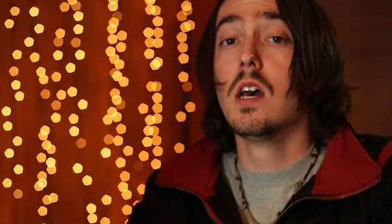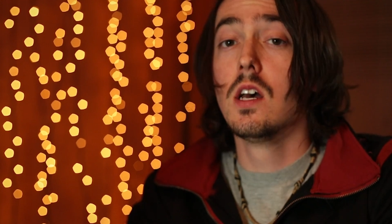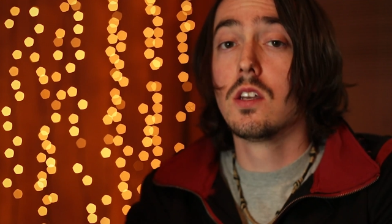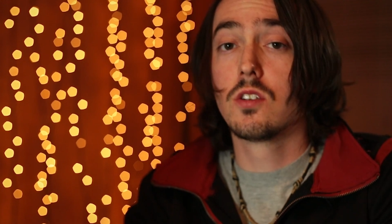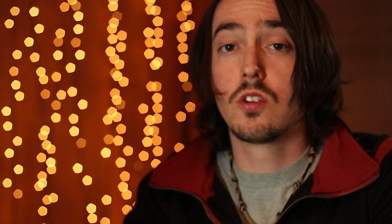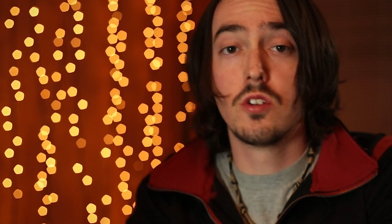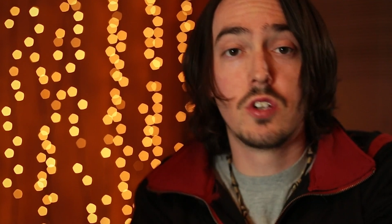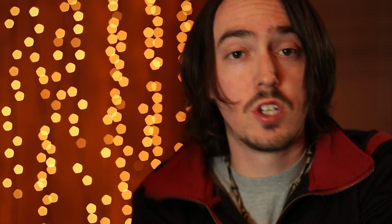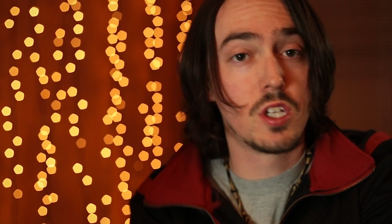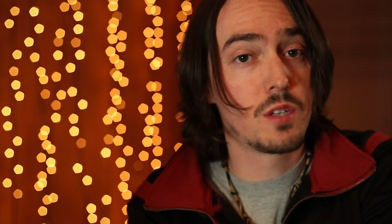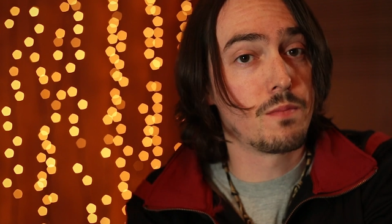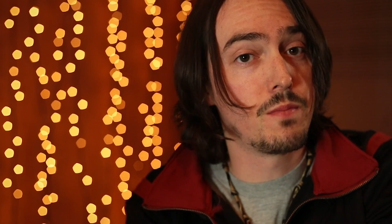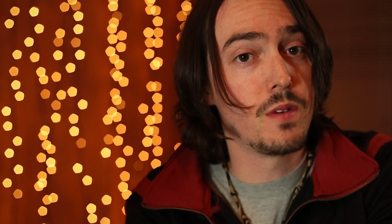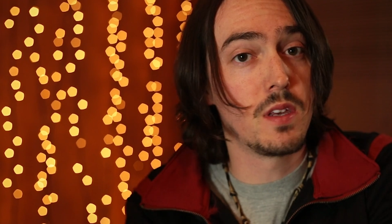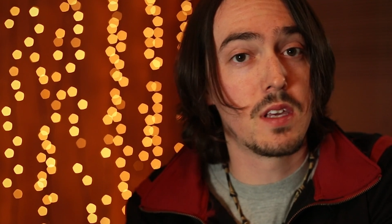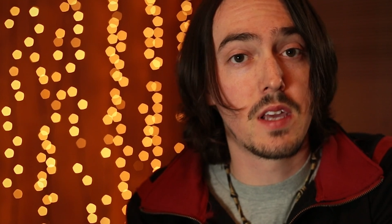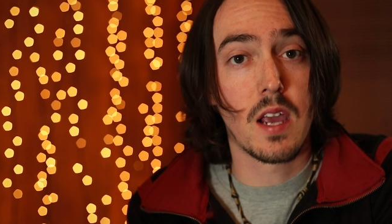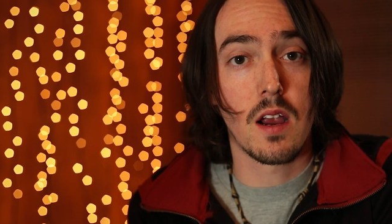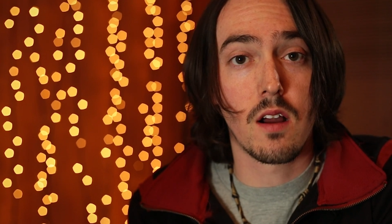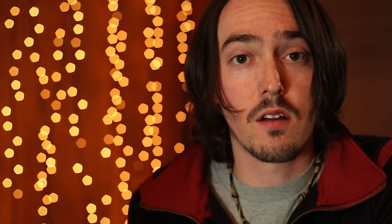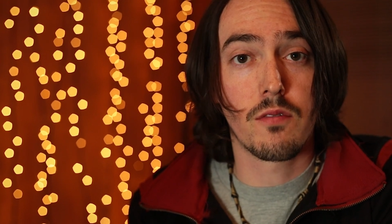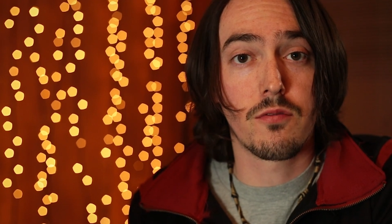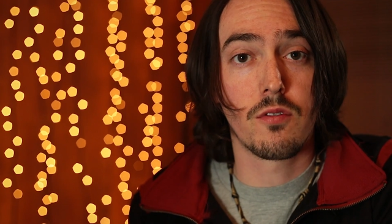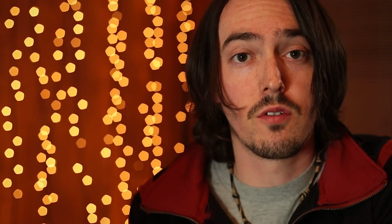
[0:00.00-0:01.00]
So just be
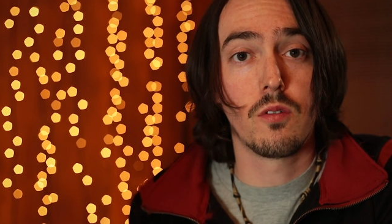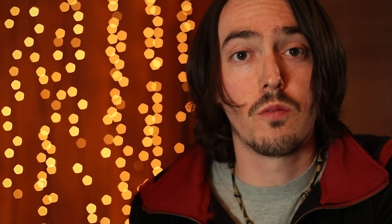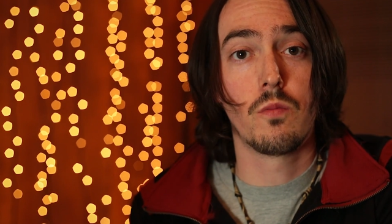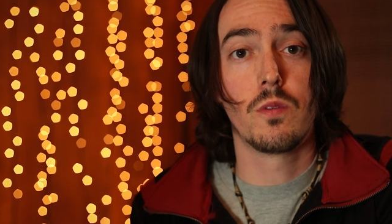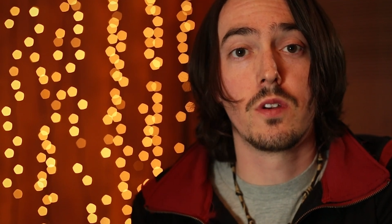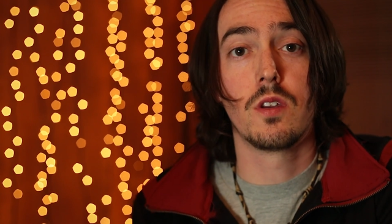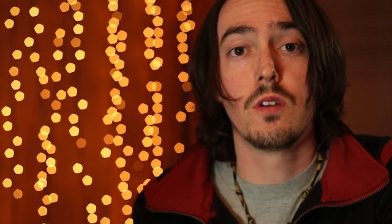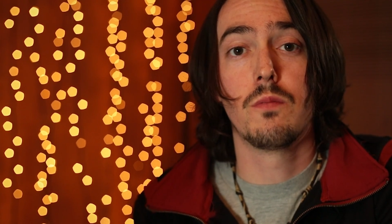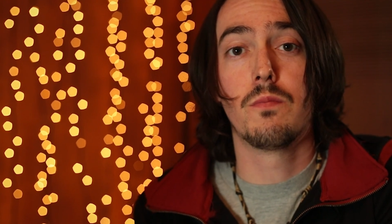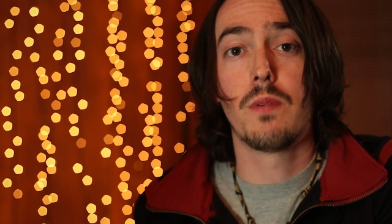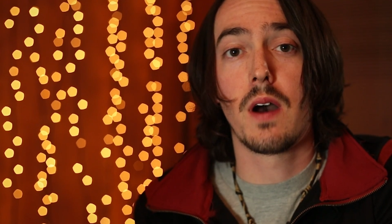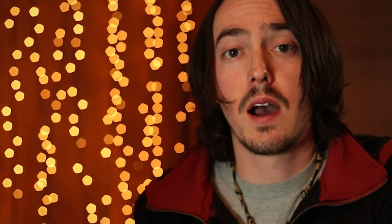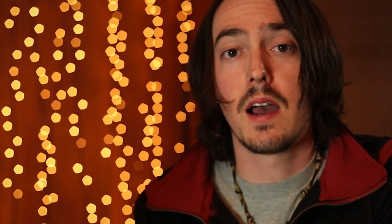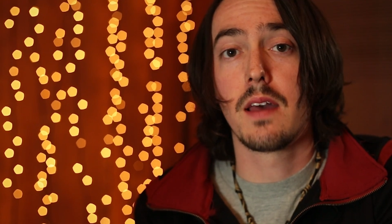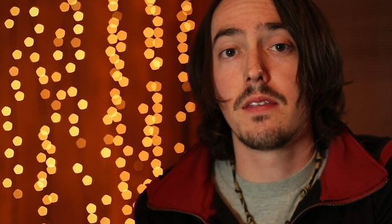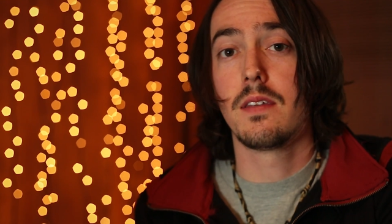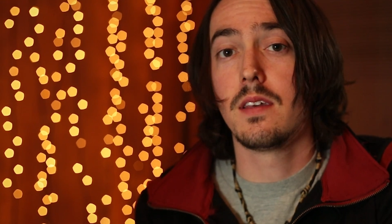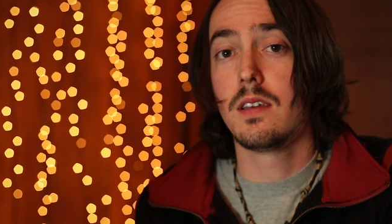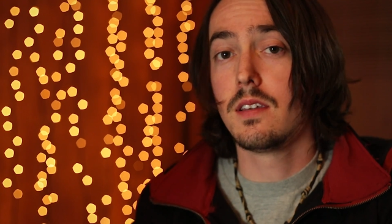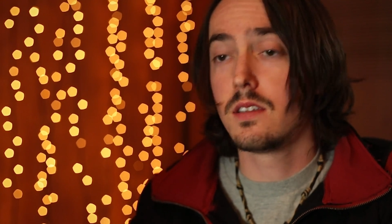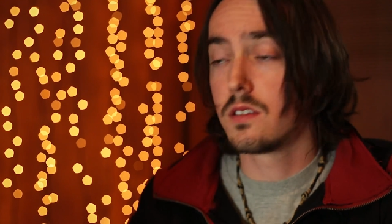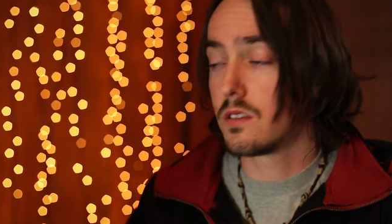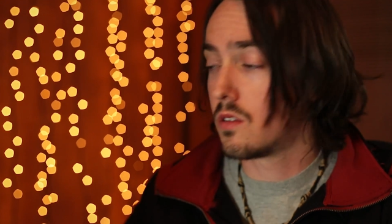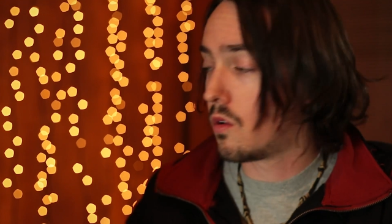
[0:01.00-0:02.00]
careful when you buy
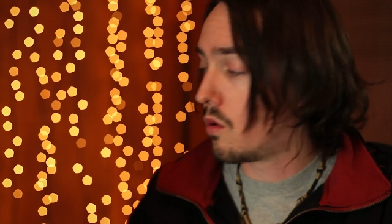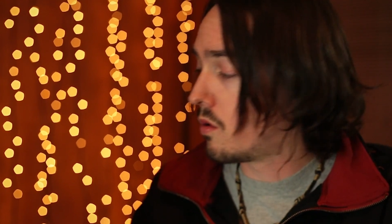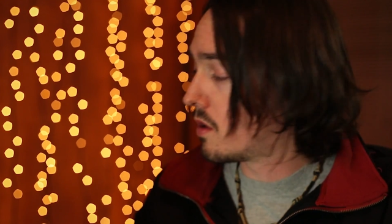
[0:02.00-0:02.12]
these.